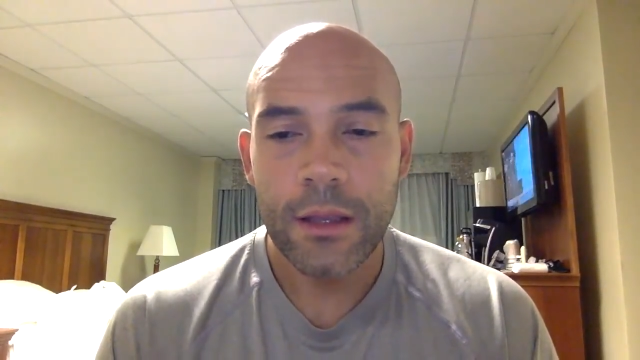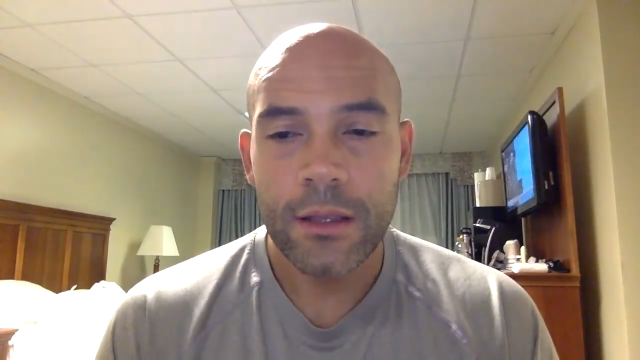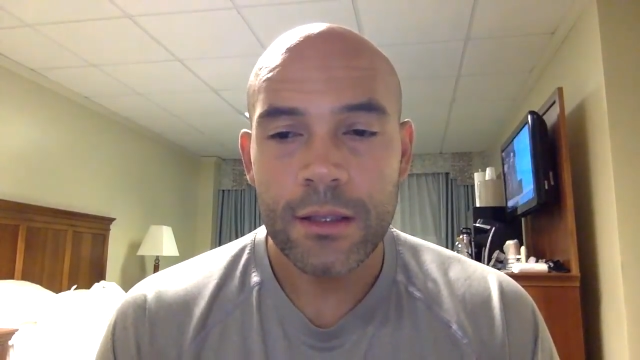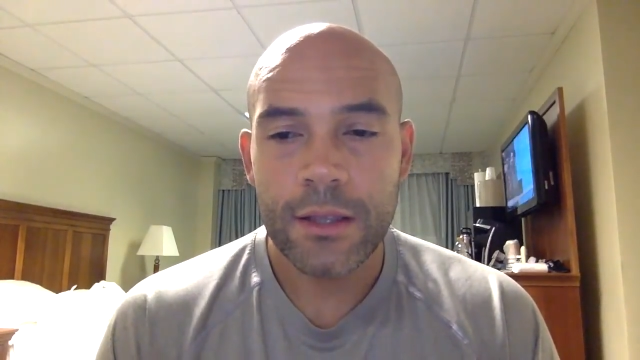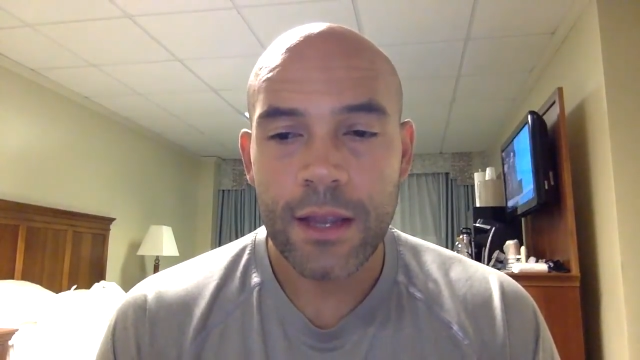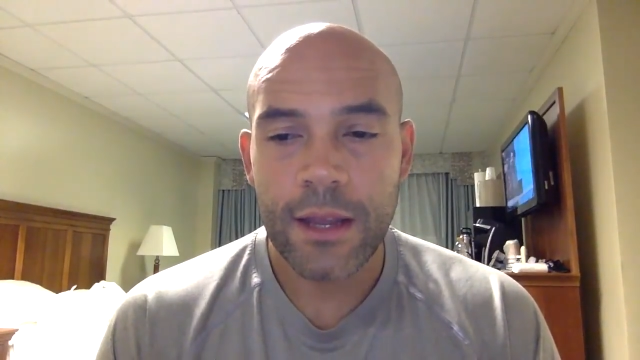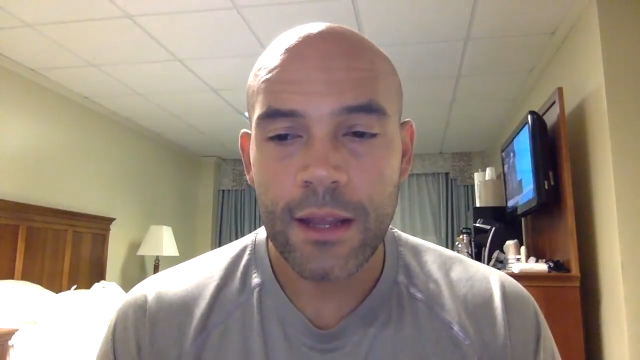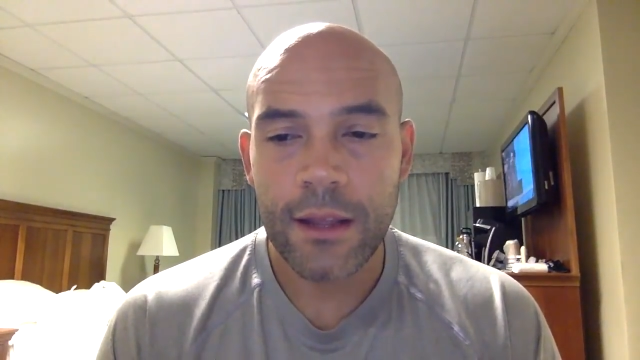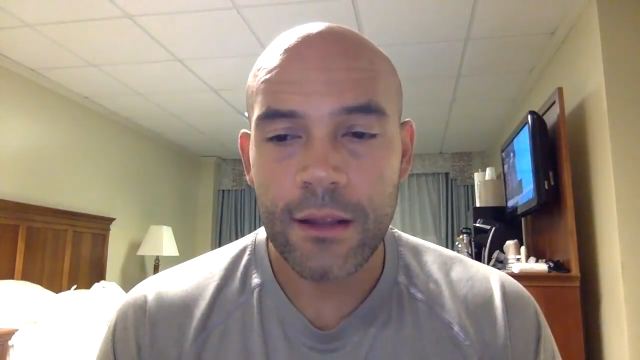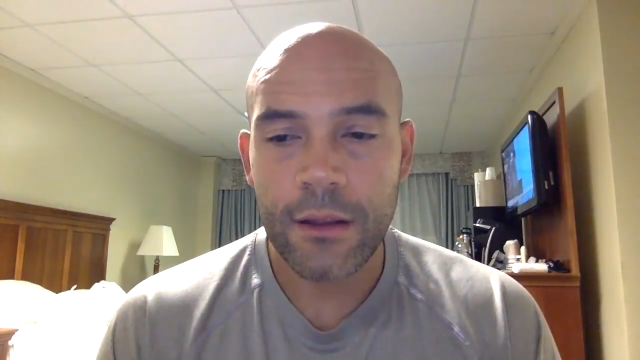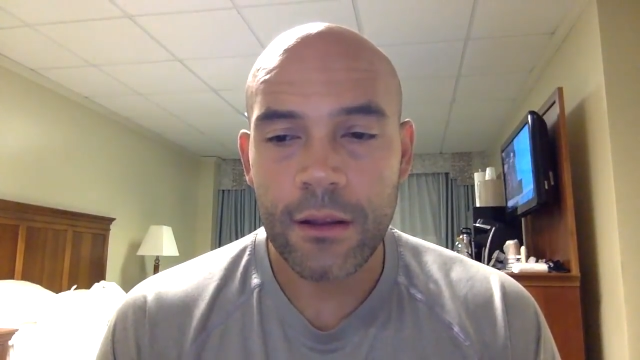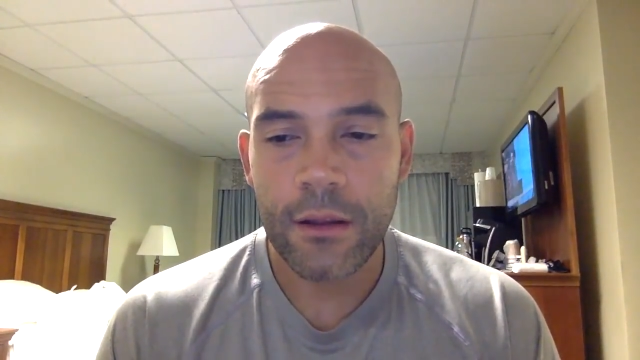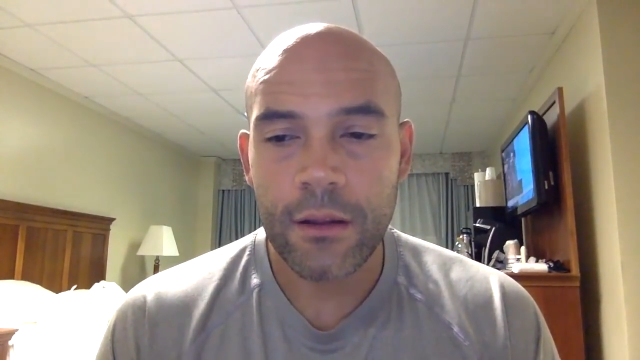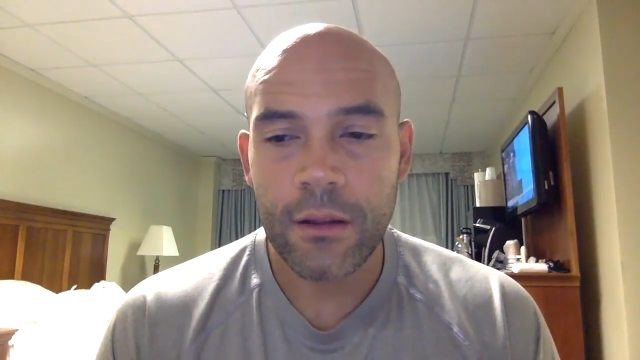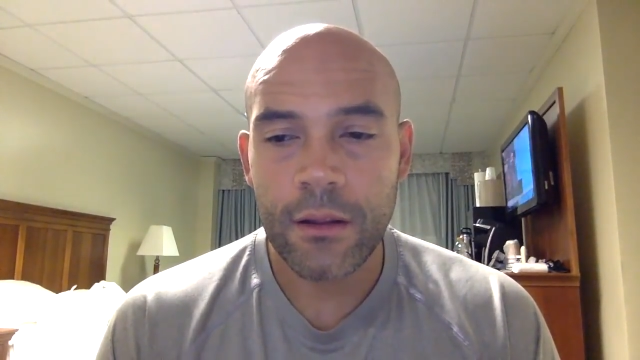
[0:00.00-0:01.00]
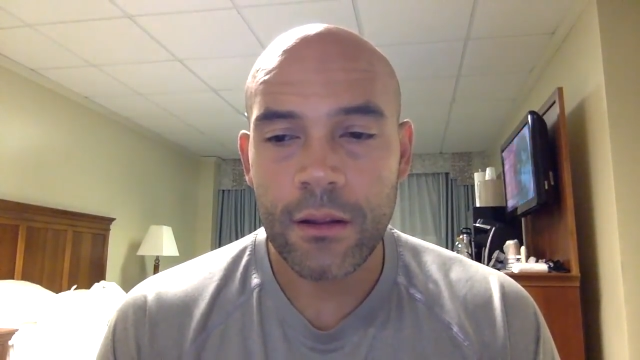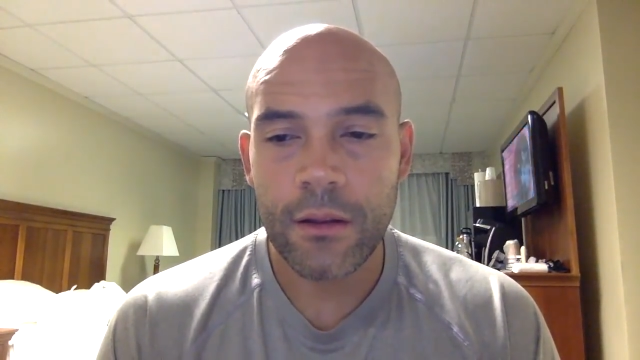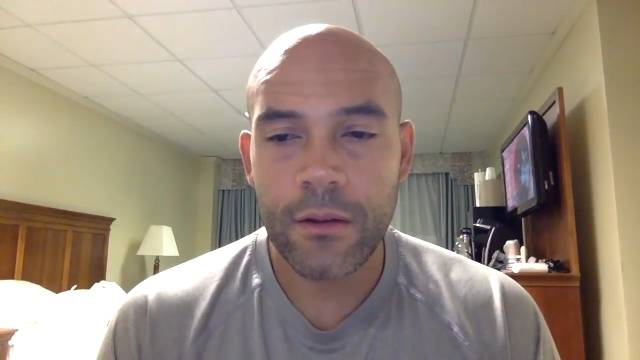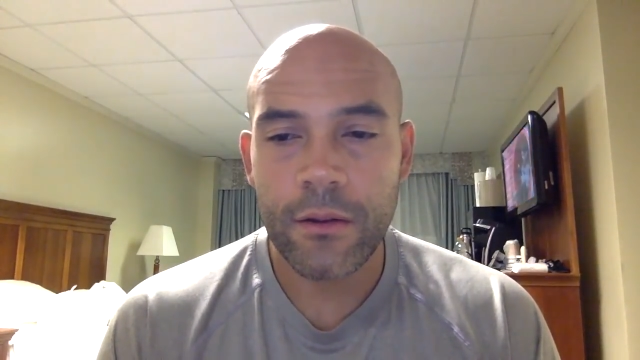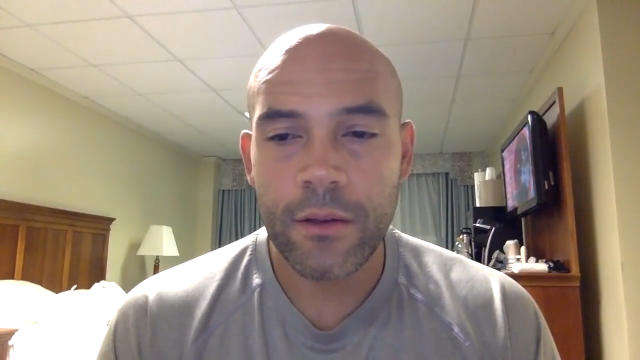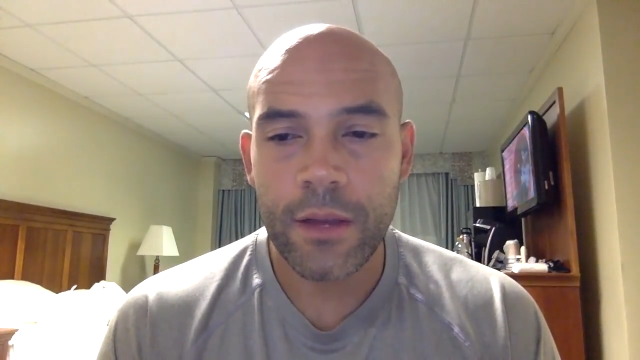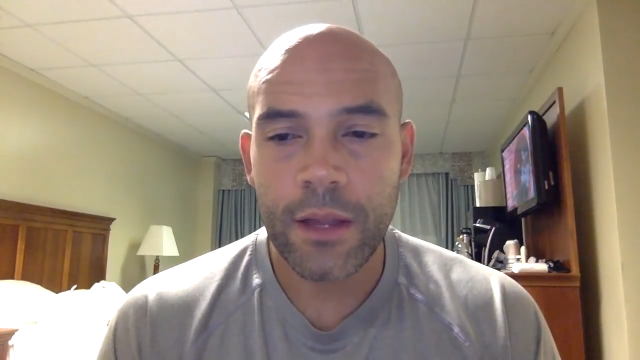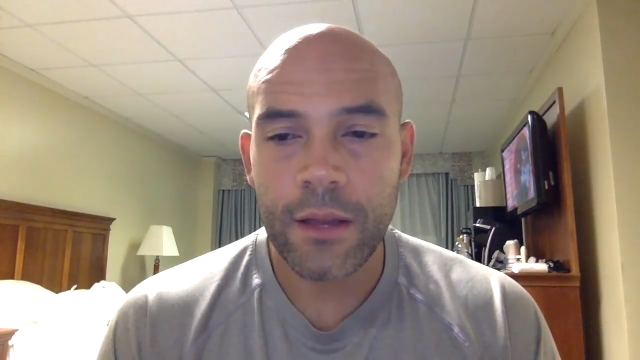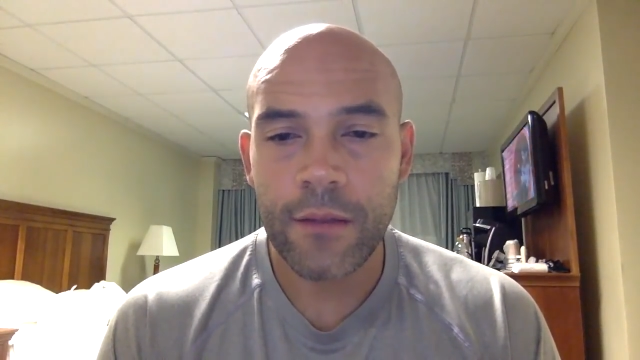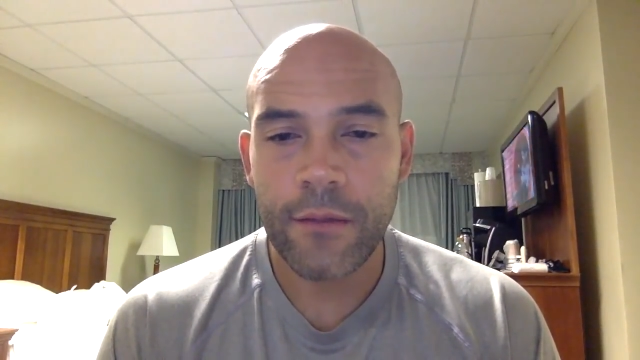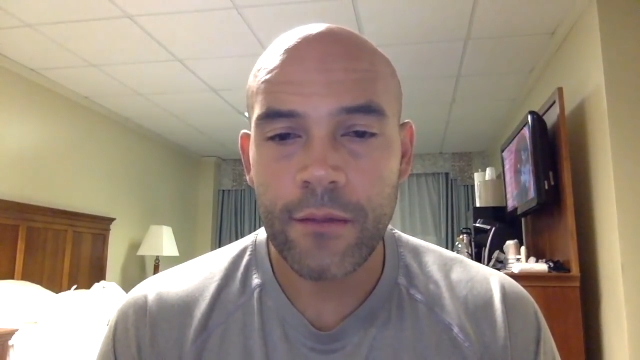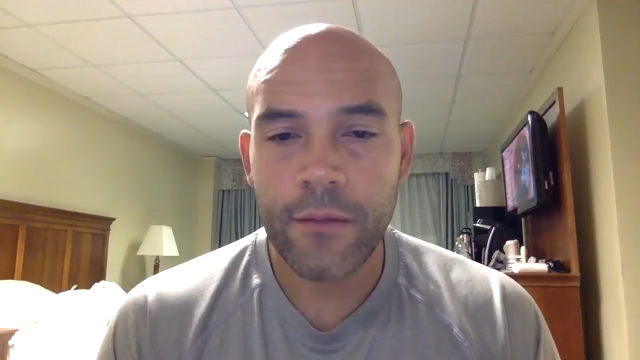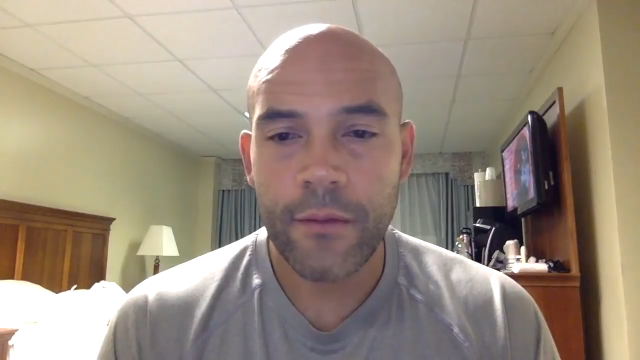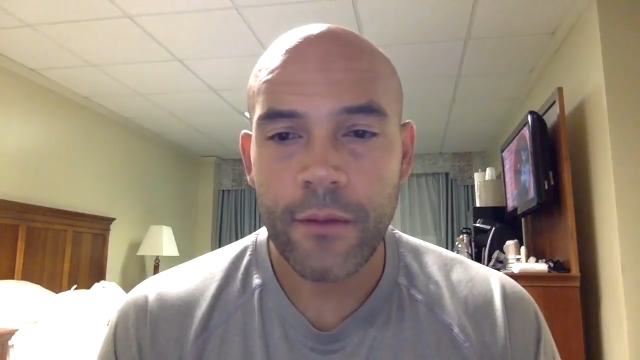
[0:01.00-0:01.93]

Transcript: just got to get a little creative